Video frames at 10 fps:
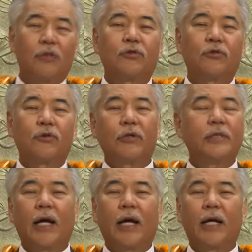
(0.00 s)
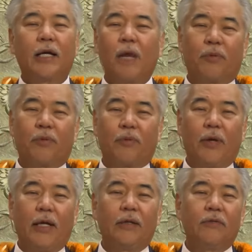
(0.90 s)
Our stores cannot
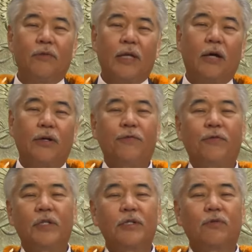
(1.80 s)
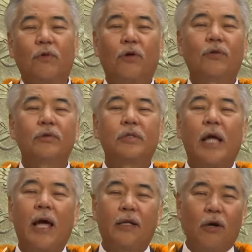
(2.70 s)
operate without efficient roads
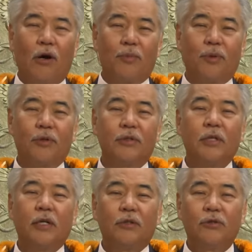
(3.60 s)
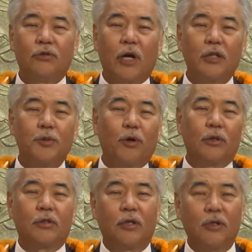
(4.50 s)
and harbors to
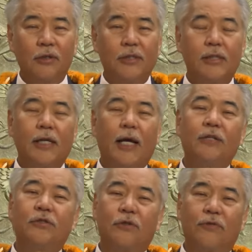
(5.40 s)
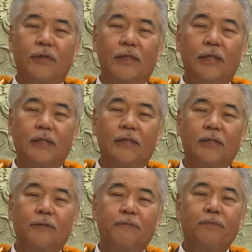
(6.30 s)
transport goods and services.